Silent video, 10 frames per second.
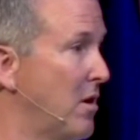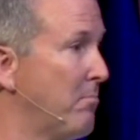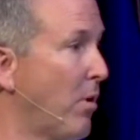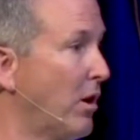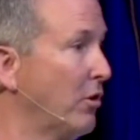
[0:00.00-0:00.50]

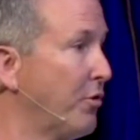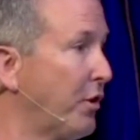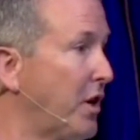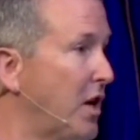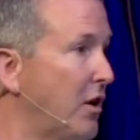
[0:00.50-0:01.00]
Martin Luther
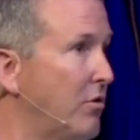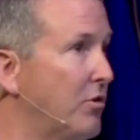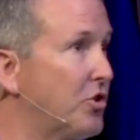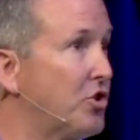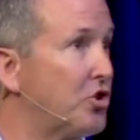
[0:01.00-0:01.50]
King, who
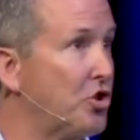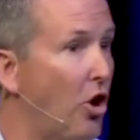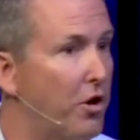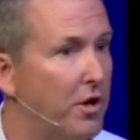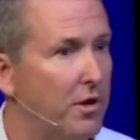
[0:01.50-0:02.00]

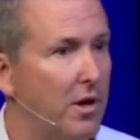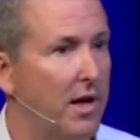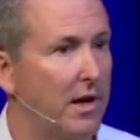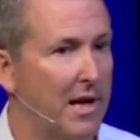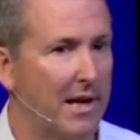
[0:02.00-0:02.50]
started
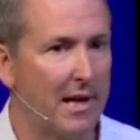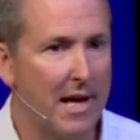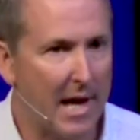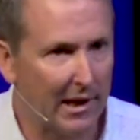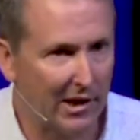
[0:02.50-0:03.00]
and, and,
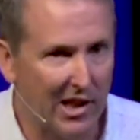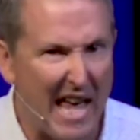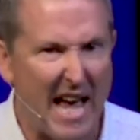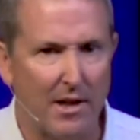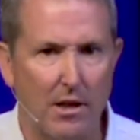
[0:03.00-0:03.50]
and
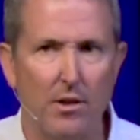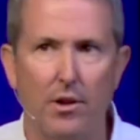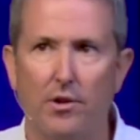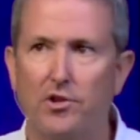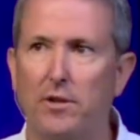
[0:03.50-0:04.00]
led
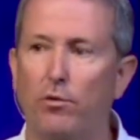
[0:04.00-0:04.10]
the civil